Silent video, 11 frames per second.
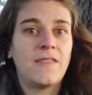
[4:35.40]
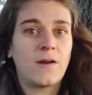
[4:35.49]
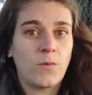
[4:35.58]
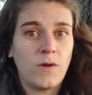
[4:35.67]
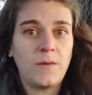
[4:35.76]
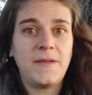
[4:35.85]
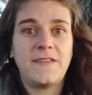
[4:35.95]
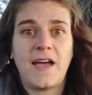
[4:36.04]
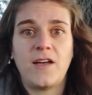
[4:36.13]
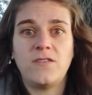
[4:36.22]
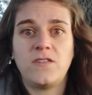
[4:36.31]
There will be
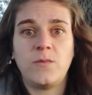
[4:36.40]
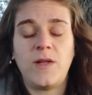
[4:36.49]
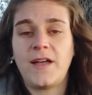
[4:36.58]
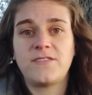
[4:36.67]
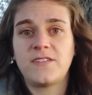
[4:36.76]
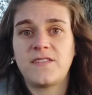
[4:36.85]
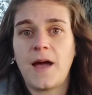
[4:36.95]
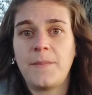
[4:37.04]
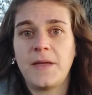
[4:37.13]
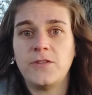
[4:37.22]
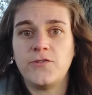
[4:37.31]
towns you will have to
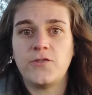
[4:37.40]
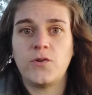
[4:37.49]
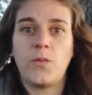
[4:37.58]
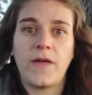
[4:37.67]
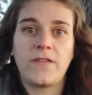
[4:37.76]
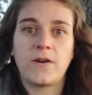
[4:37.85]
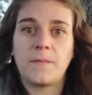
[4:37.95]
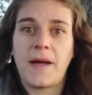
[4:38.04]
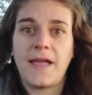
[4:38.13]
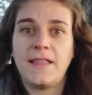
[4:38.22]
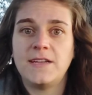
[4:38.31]
stop in due to weather,
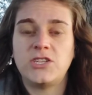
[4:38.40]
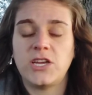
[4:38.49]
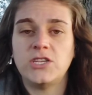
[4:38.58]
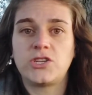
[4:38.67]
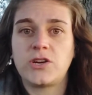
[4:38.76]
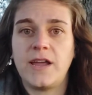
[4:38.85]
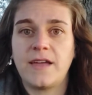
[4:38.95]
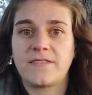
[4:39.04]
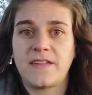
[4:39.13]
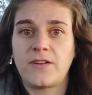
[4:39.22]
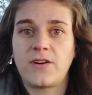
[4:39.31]
mileage, injury,
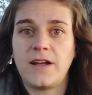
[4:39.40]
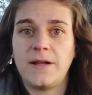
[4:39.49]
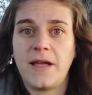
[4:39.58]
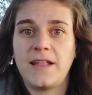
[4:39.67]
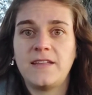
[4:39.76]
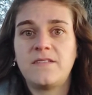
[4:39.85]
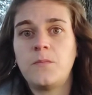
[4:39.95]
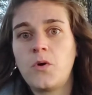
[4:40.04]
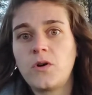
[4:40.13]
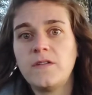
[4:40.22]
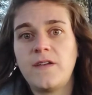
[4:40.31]
etc., and it's
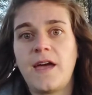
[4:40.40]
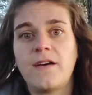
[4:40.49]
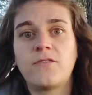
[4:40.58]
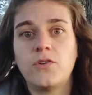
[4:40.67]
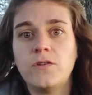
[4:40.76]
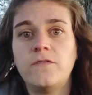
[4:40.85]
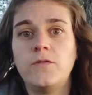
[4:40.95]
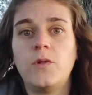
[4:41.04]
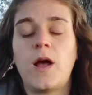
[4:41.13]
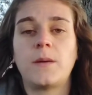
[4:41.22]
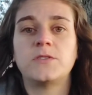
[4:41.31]
important to have good
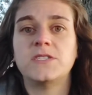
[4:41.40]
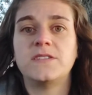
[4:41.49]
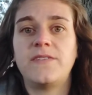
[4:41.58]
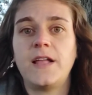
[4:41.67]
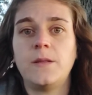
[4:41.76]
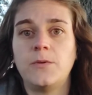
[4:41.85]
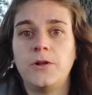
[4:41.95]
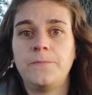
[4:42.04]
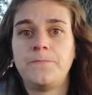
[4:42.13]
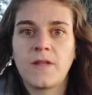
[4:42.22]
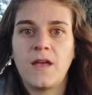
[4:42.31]
food options
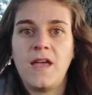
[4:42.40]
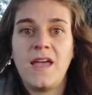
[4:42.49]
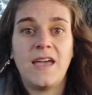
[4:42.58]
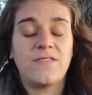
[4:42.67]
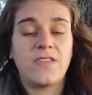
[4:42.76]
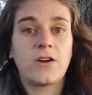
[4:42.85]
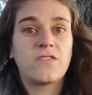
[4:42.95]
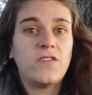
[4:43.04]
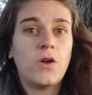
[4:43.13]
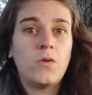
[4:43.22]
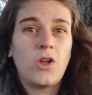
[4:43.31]
available. If there
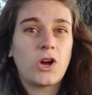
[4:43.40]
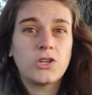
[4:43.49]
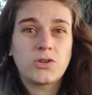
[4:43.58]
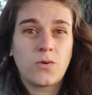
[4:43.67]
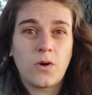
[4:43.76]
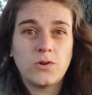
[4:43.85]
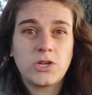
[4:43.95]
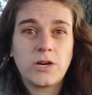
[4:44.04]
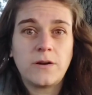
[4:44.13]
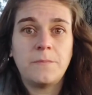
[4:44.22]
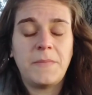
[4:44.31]
is no large
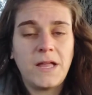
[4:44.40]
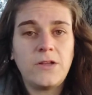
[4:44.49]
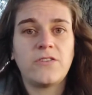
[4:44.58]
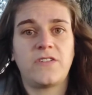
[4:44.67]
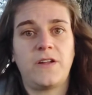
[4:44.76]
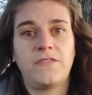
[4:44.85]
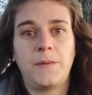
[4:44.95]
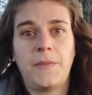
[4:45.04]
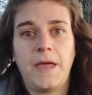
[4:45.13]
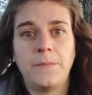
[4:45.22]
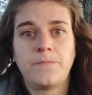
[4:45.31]
grocer, mail yourself
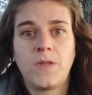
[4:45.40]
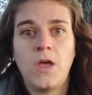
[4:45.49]
something.